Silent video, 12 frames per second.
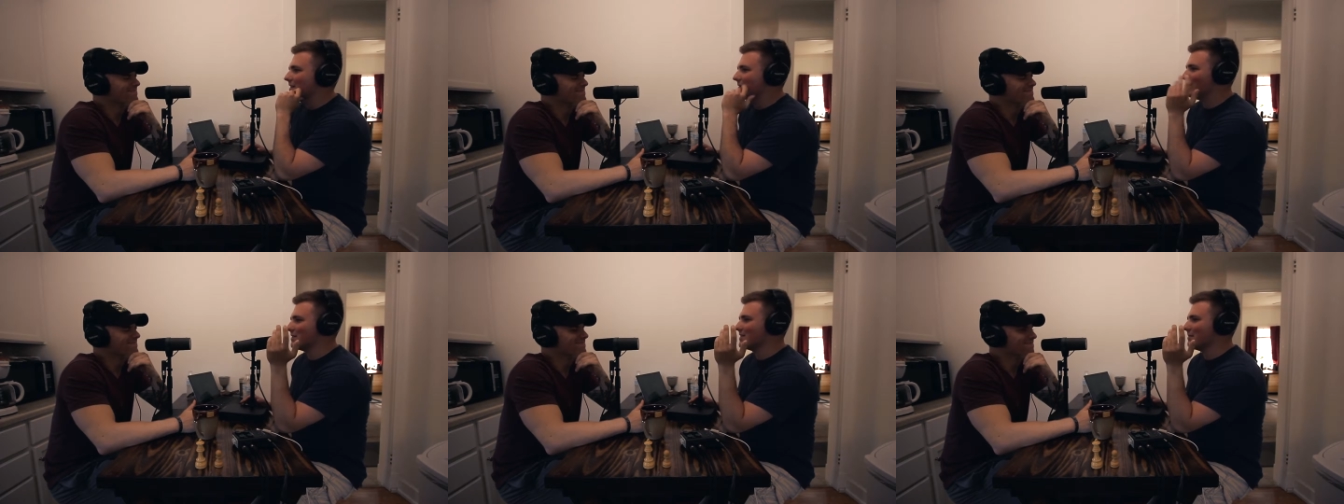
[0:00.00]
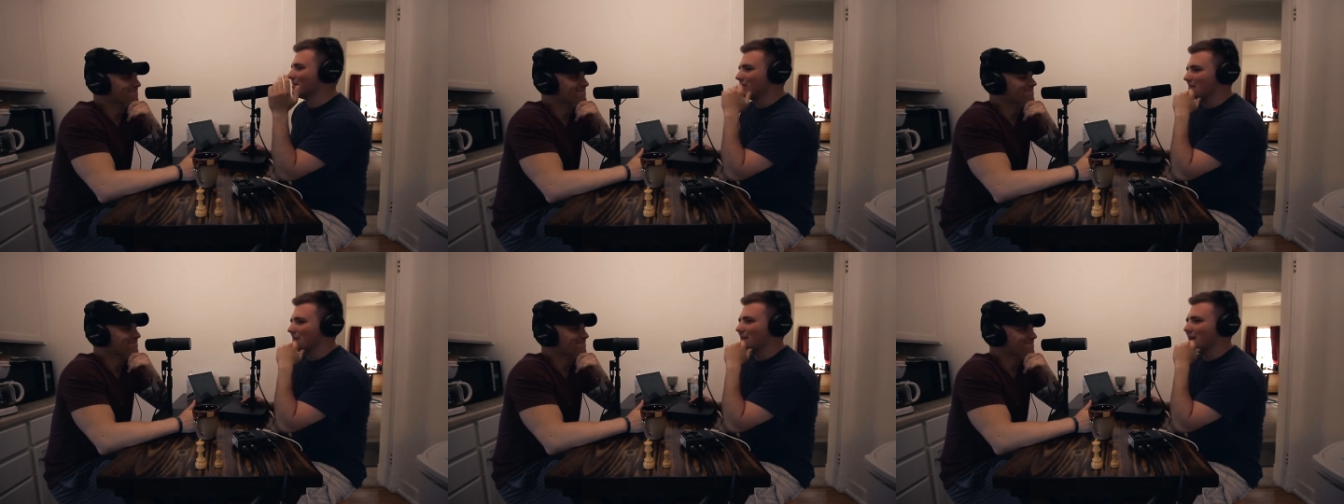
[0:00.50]
Like, what does that mean?
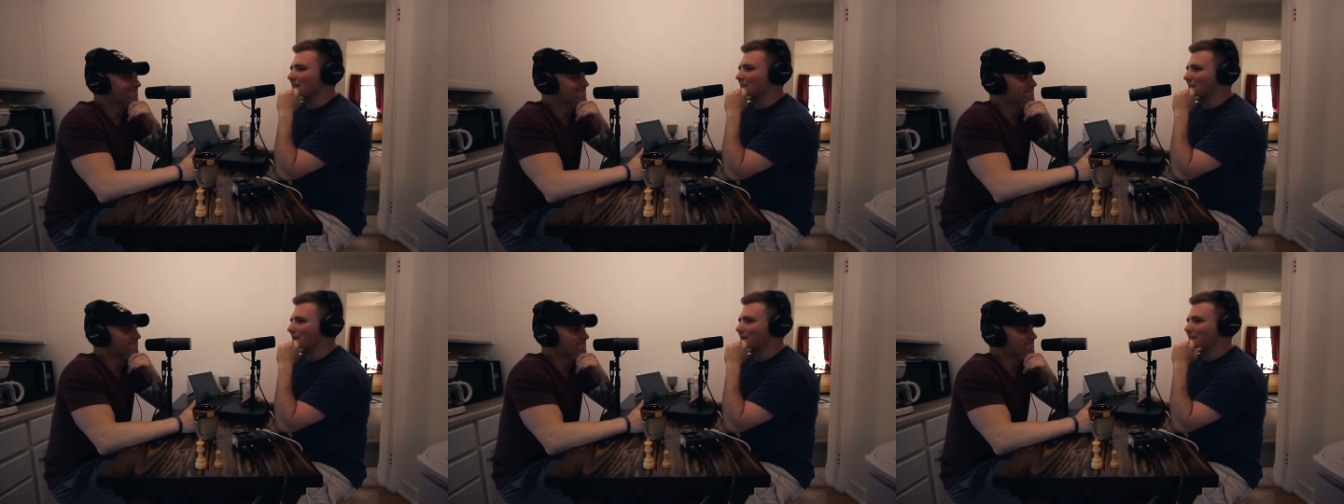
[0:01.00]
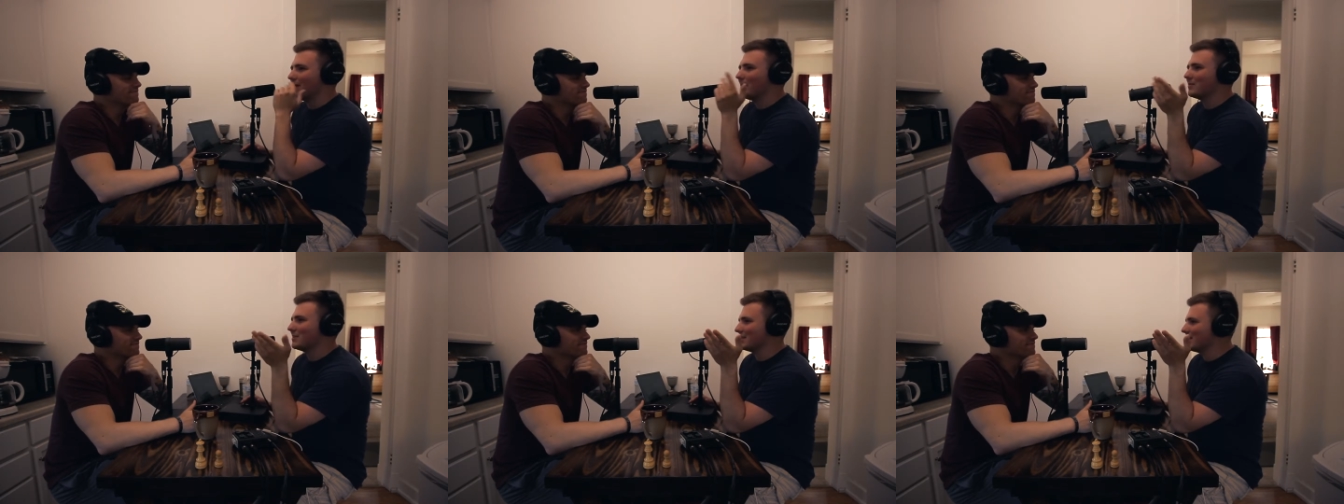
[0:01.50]
Yeah, man, if I
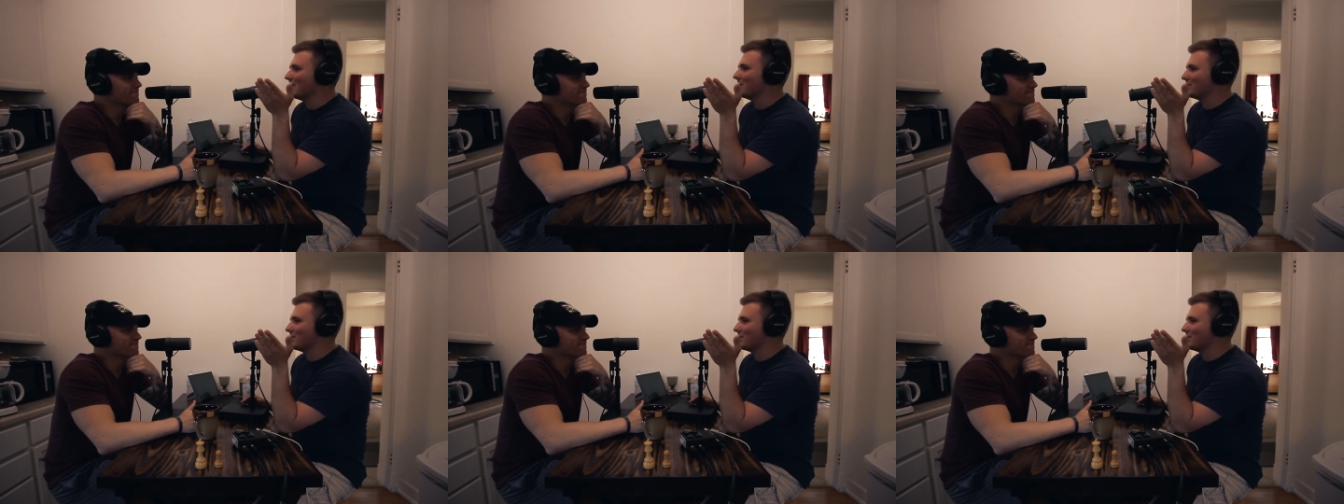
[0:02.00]
was in his